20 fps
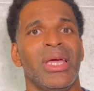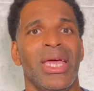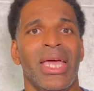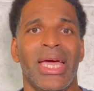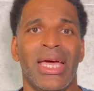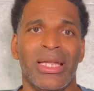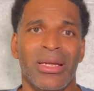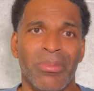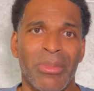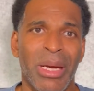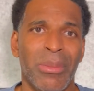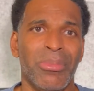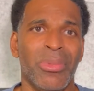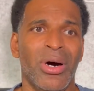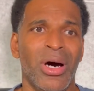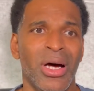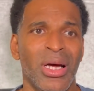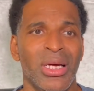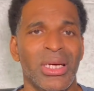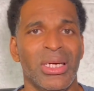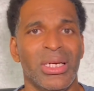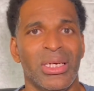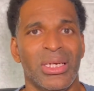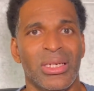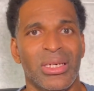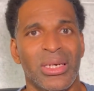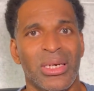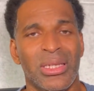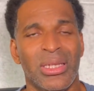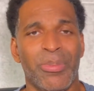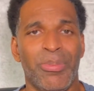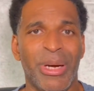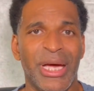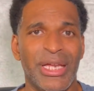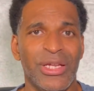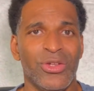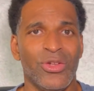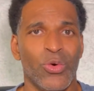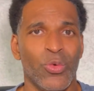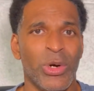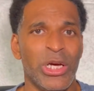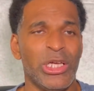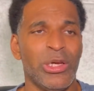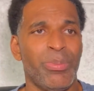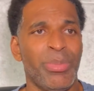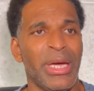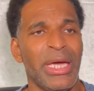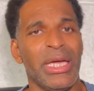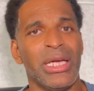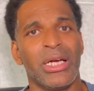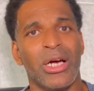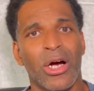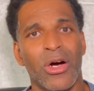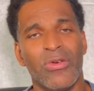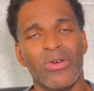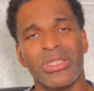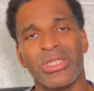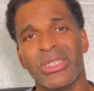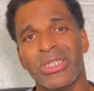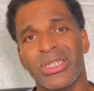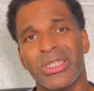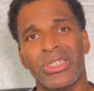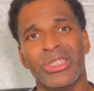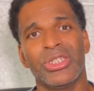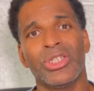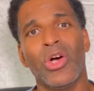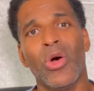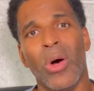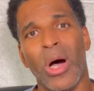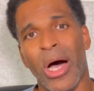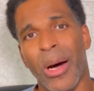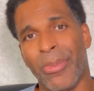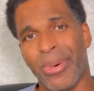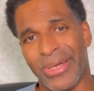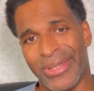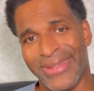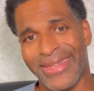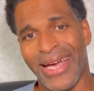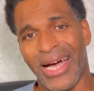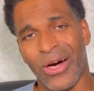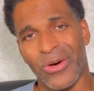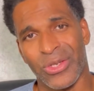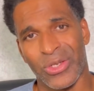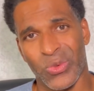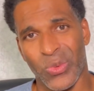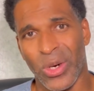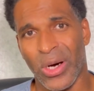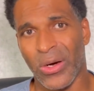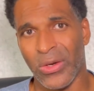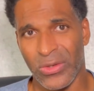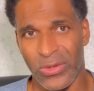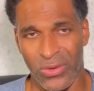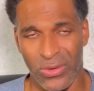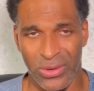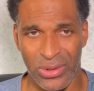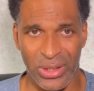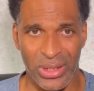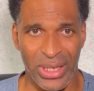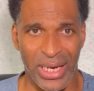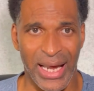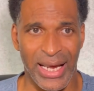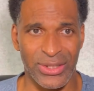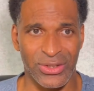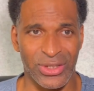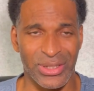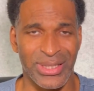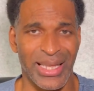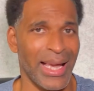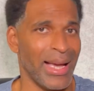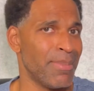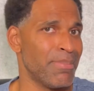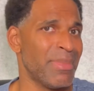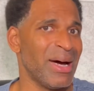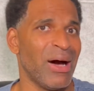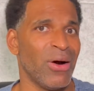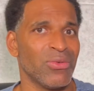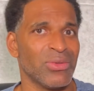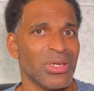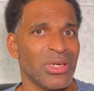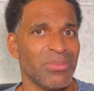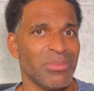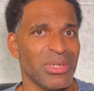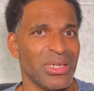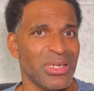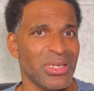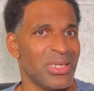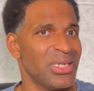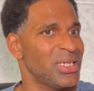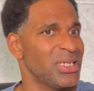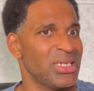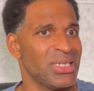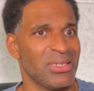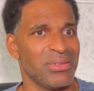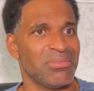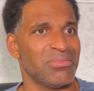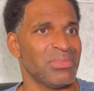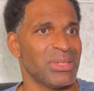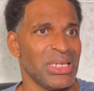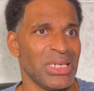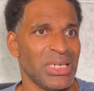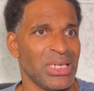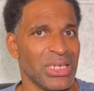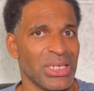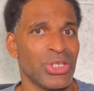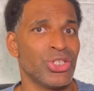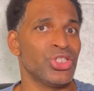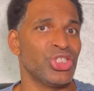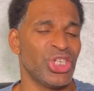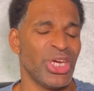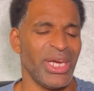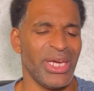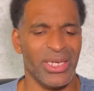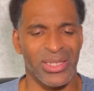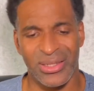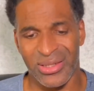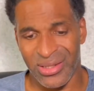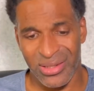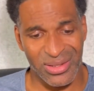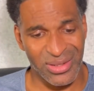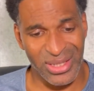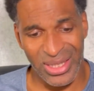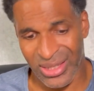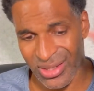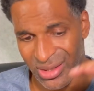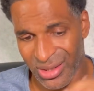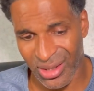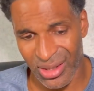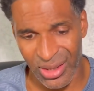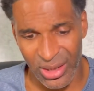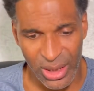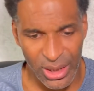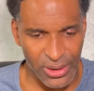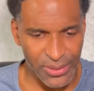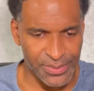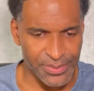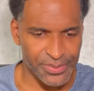And remember, depending on where you pay, currency could go up and down as well. So actually that amount could change. So that's another thing.